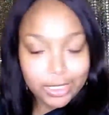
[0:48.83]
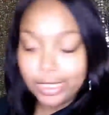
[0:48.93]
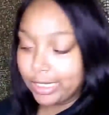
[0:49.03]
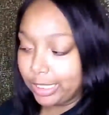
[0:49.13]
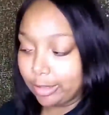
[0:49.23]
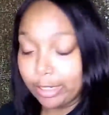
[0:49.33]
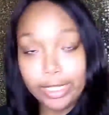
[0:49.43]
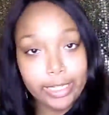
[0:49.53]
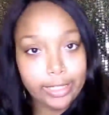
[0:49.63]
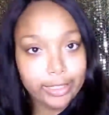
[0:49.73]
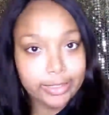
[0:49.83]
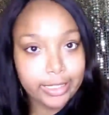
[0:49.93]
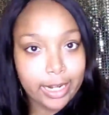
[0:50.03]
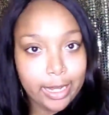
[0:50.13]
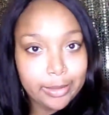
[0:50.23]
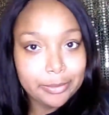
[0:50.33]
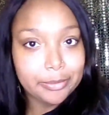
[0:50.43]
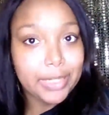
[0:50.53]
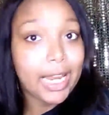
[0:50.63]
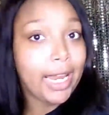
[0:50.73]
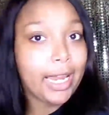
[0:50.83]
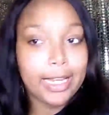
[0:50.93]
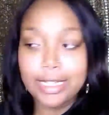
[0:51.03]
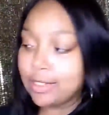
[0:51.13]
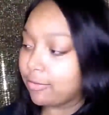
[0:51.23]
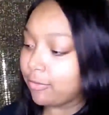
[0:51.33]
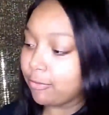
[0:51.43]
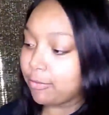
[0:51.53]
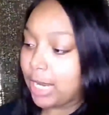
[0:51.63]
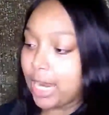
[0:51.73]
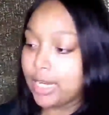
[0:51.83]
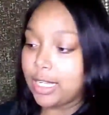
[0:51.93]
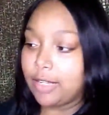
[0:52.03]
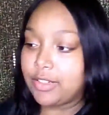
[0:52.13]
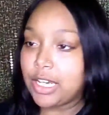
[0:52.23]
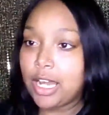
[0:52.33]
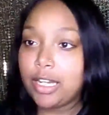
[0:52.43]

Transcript: literally looked it up and got a ton